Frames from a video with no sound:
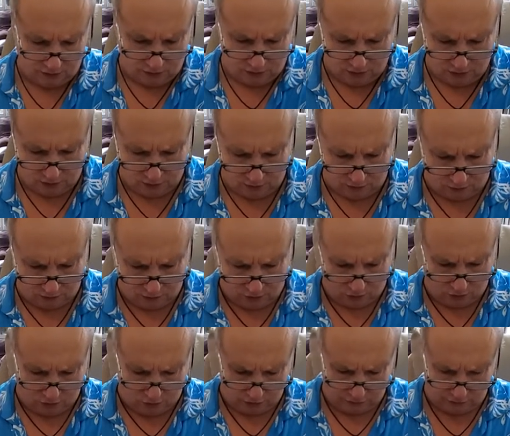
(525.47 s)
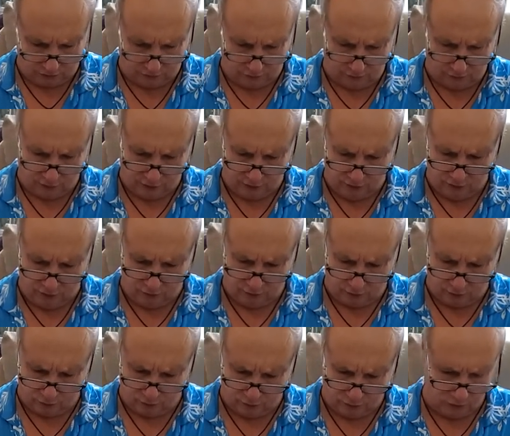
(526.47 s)
uh, across from the
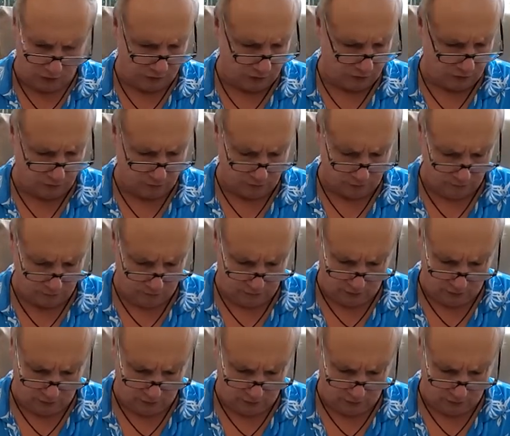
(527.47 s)
Emperor here.